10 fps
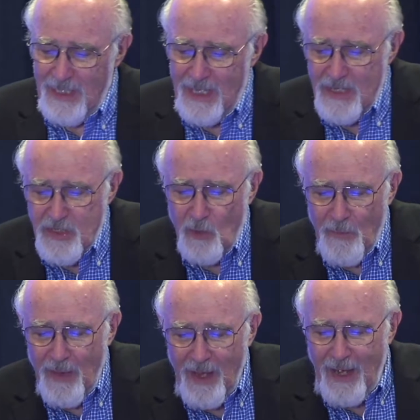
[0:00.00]
So
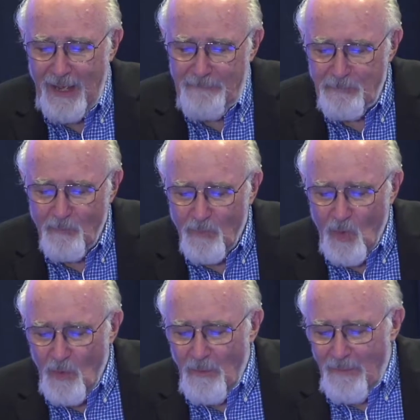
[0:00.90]

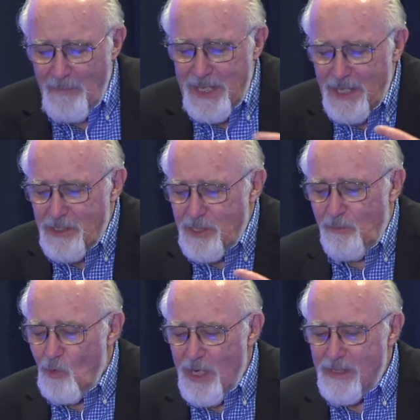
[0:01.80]
let me get to the
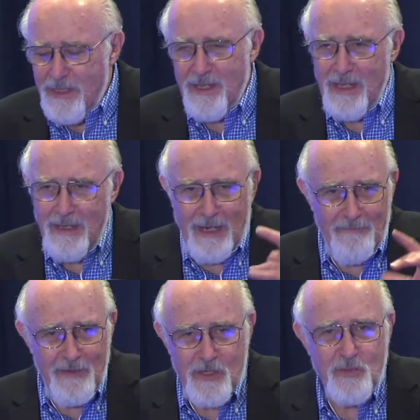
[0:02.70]
point, and I'll
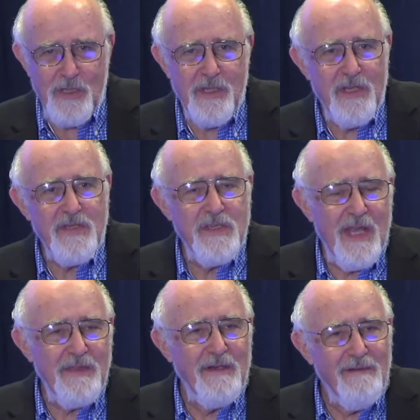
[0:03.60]
finish with this,
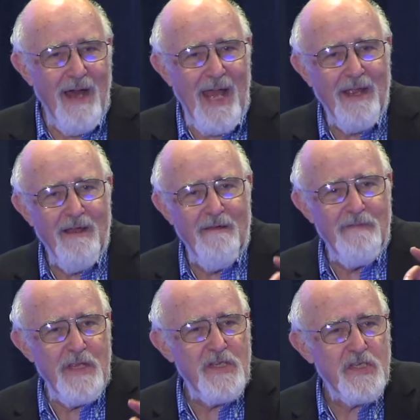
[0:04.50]
that the lack of
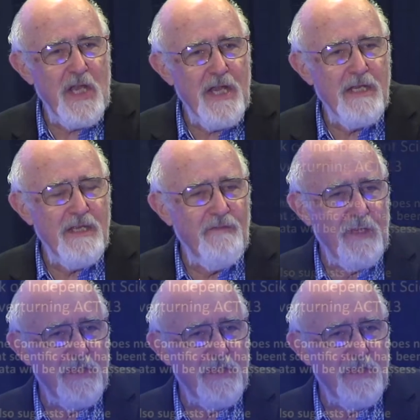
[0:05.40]
these scientific